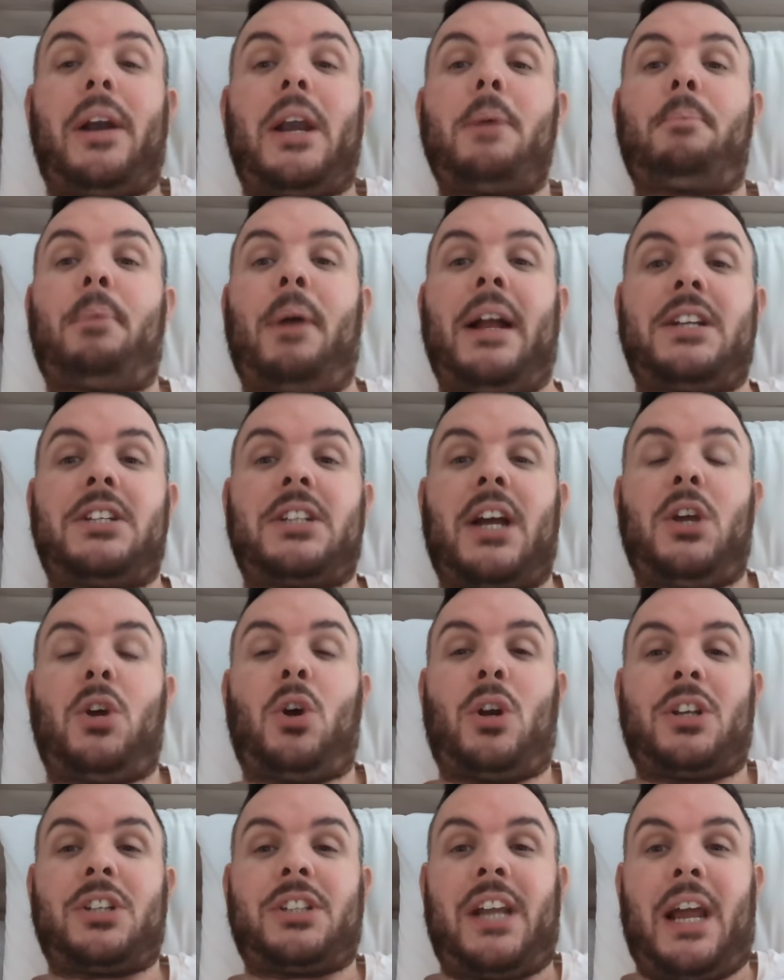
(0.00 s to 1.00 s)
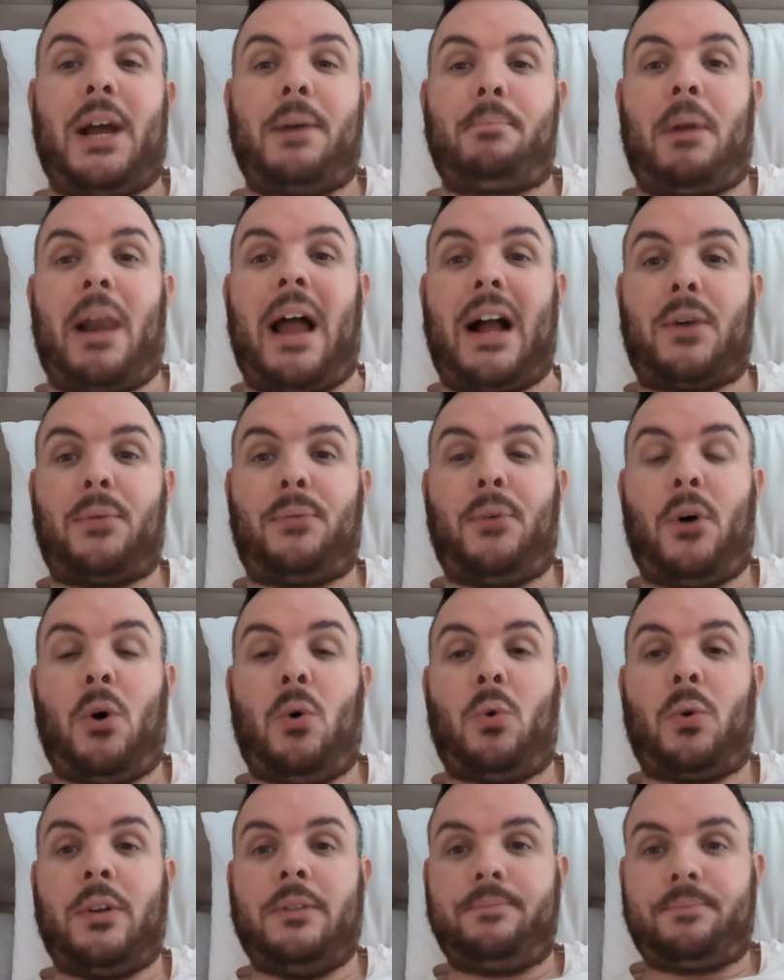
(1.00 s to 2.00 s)
in the picture, you're going to see a black
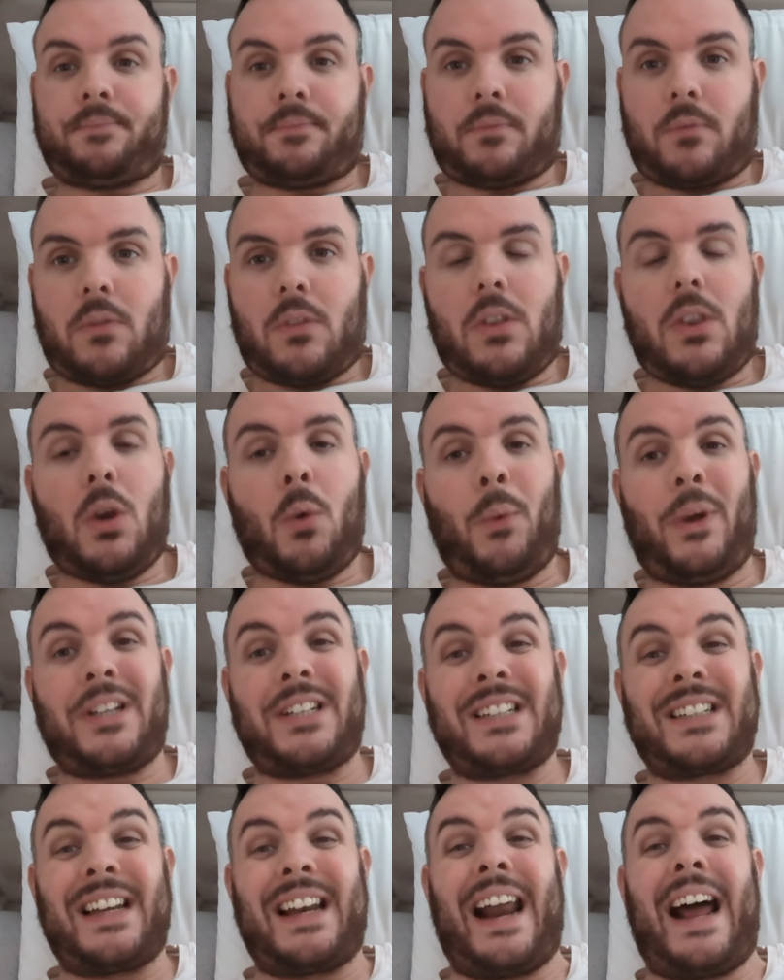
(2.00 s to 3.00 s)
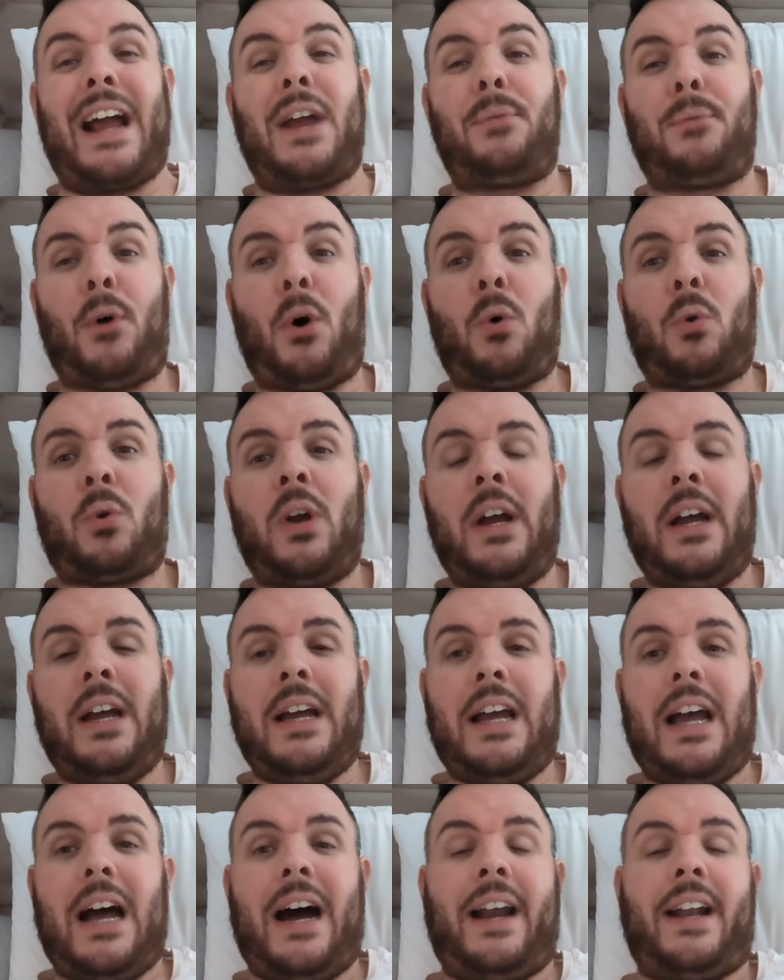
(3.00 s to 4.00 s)
phone, which is an iPhone,
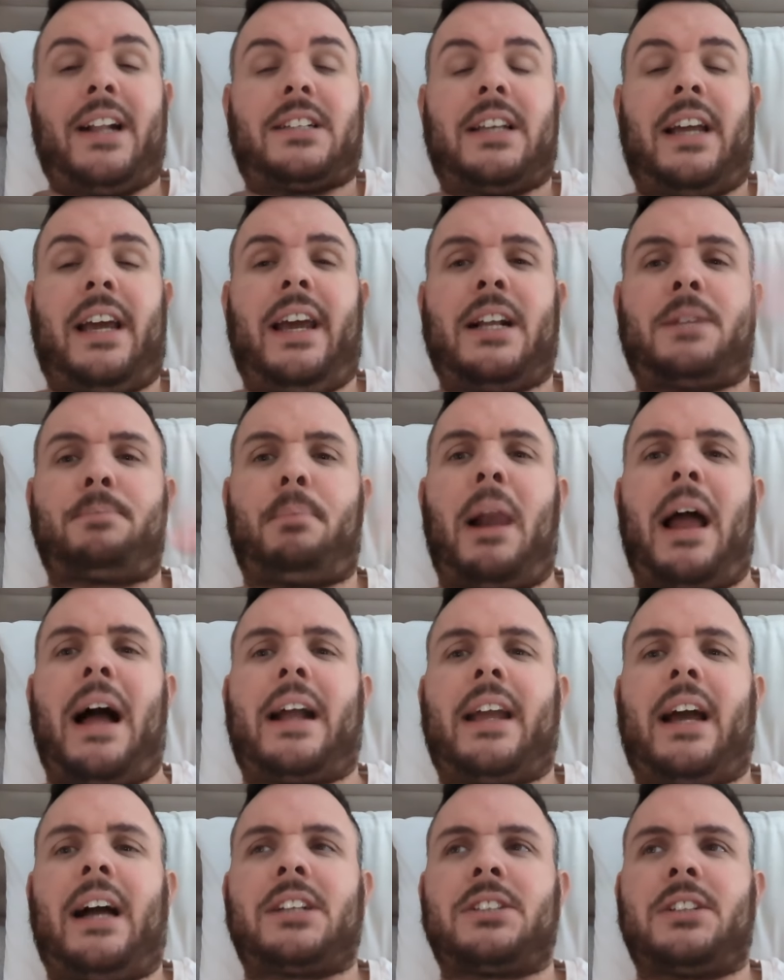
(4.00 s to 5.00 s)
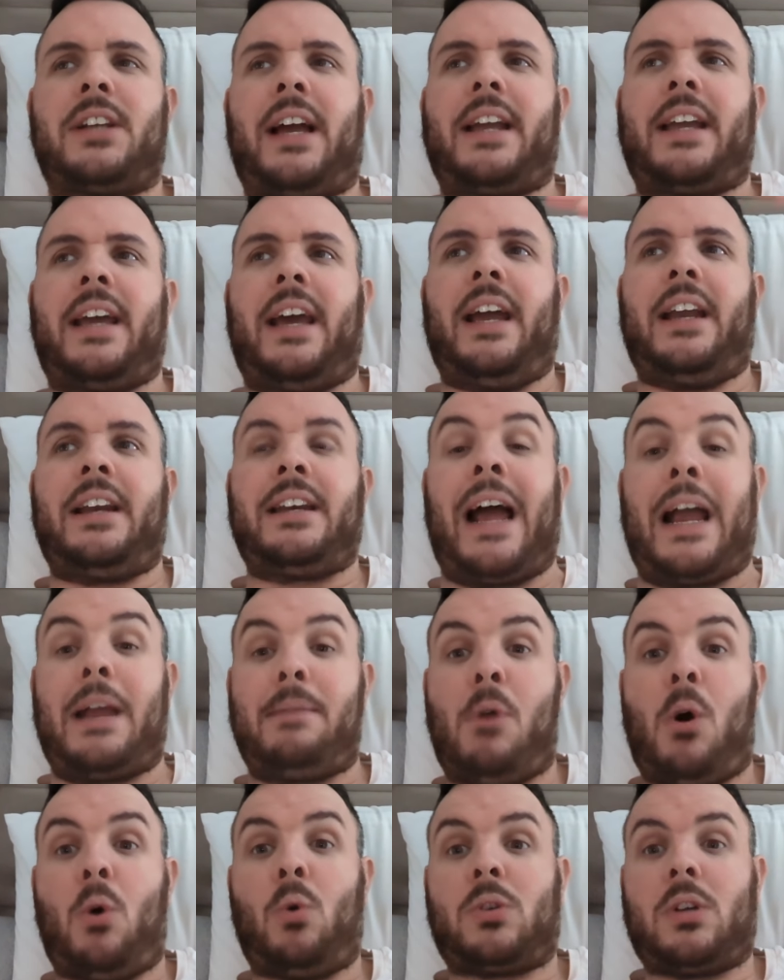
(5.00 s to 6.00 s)
and it's a, it's black as in like a night
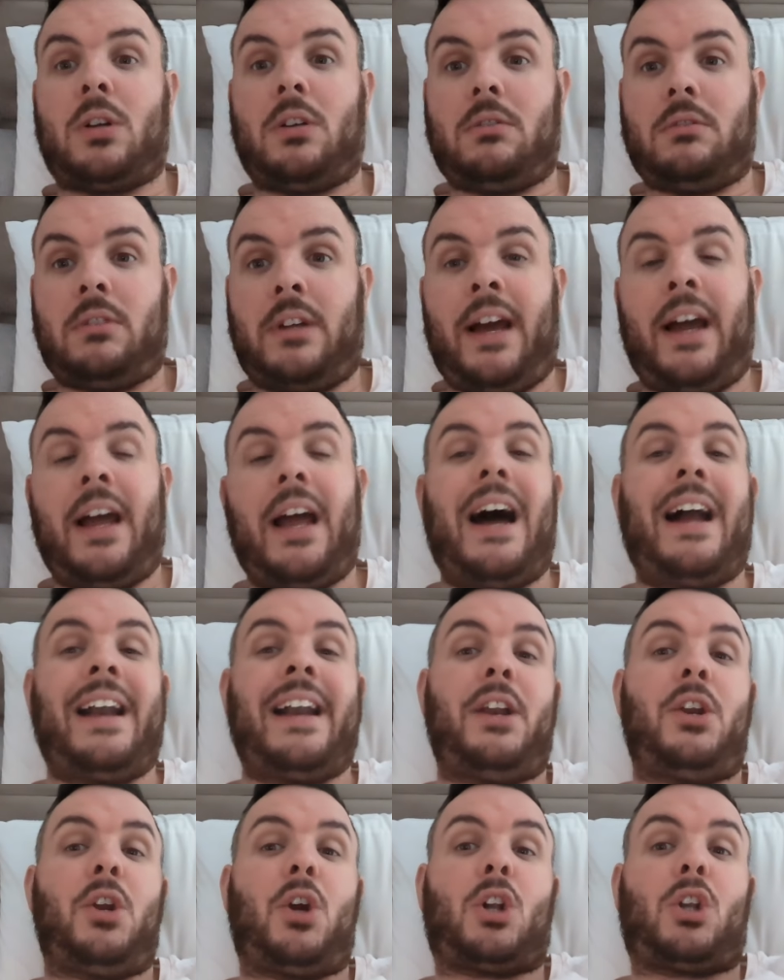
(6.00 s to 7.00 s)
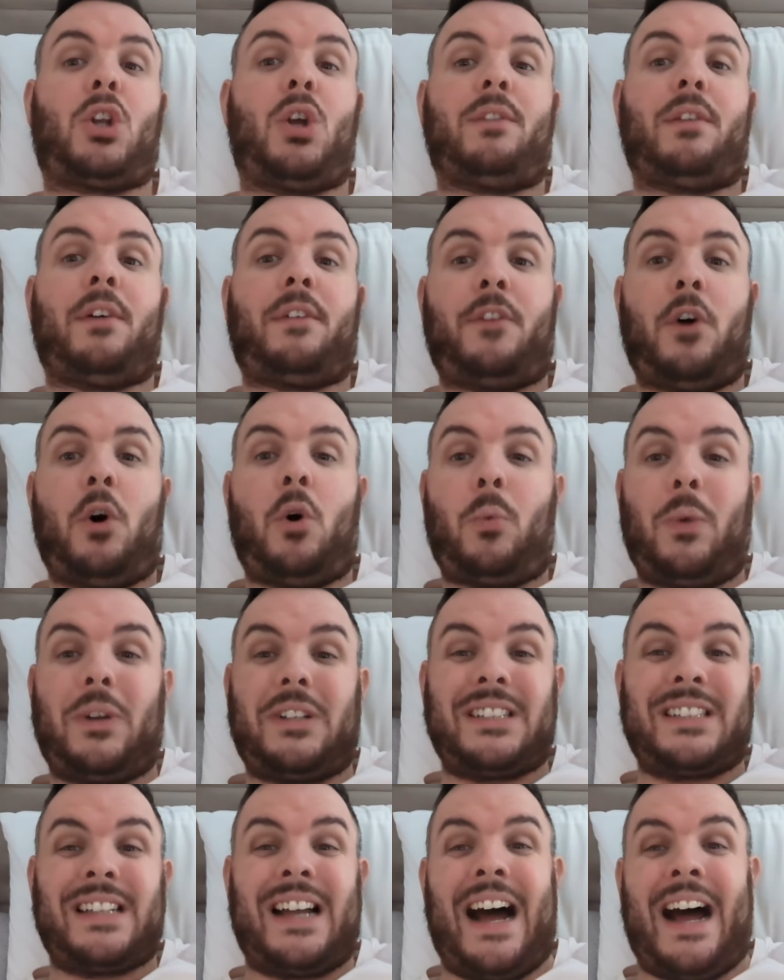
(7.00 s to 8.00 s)
mode, yeah? And then you've got the other phone,
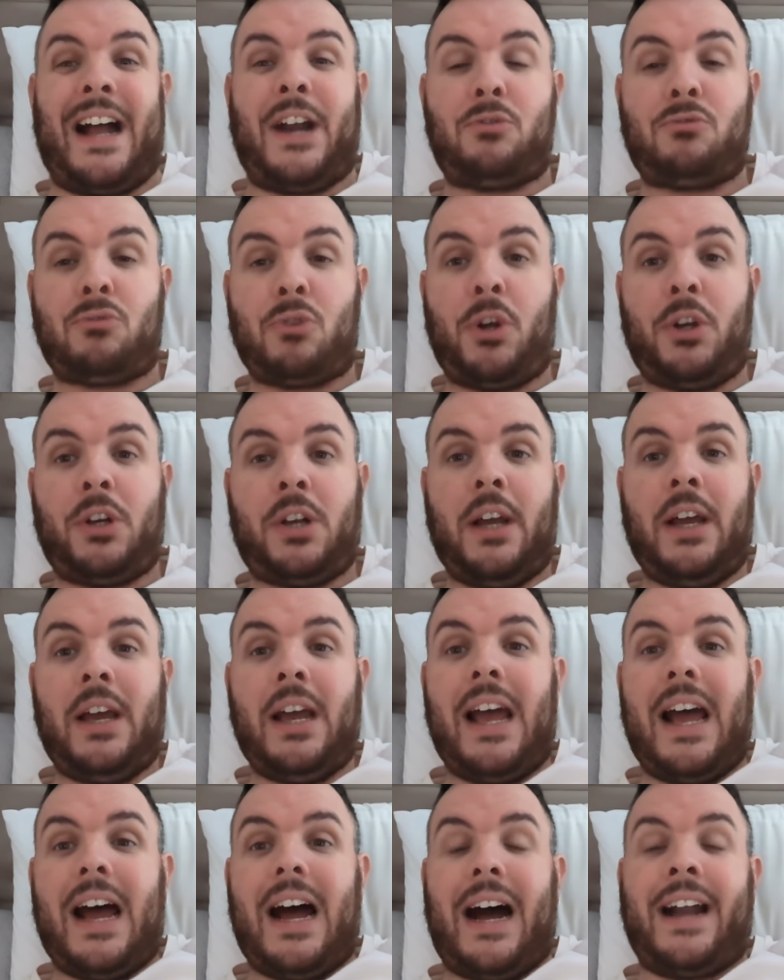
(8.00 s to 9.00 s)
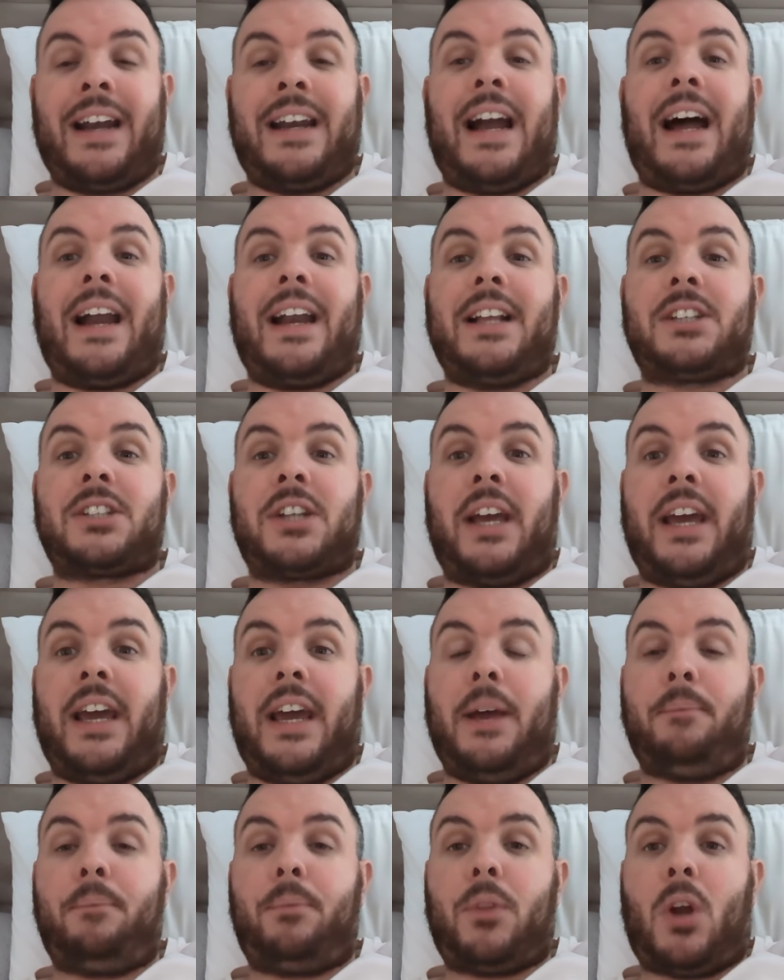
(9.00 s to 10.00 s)
which is an Android, and that is
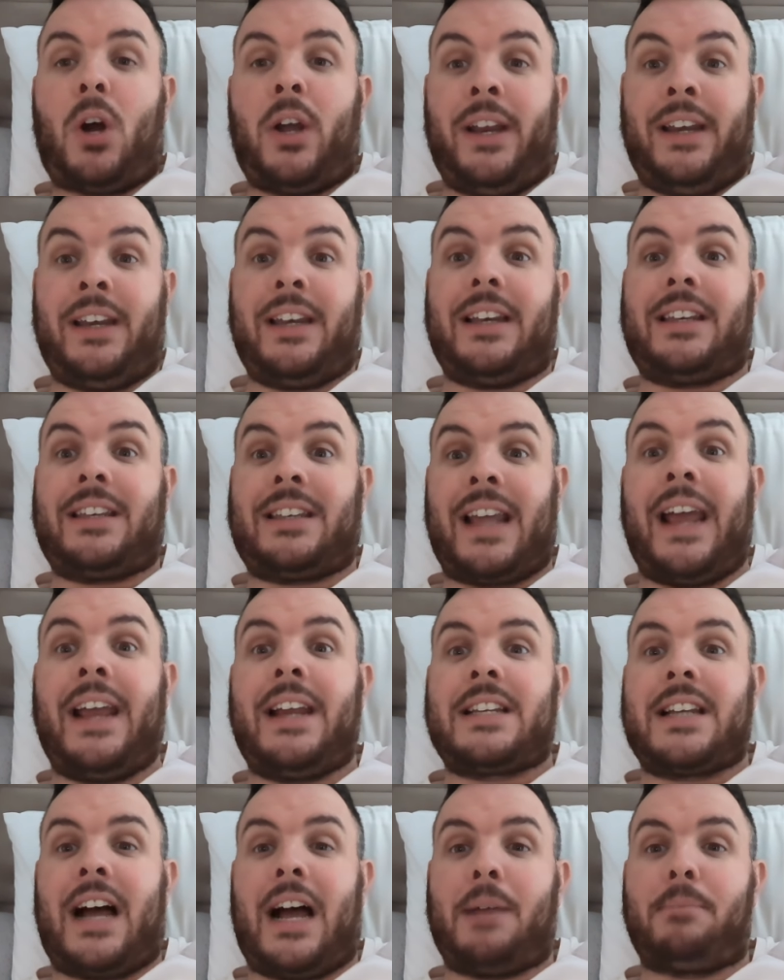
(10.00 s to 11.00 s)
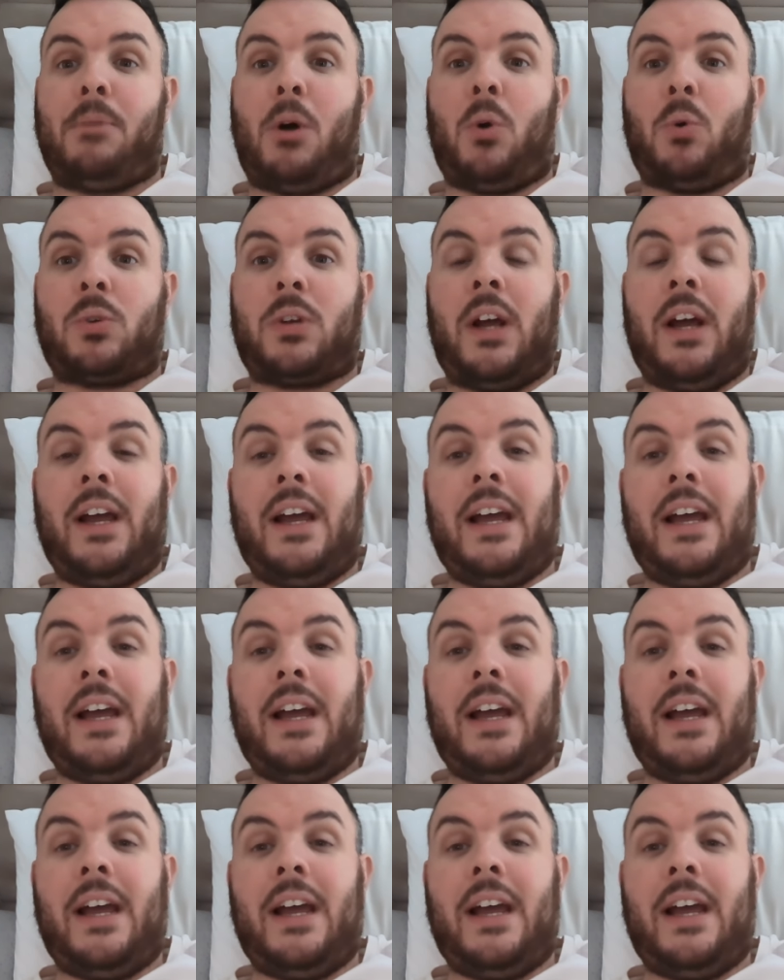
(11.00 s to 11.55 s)
um, in daytime mode.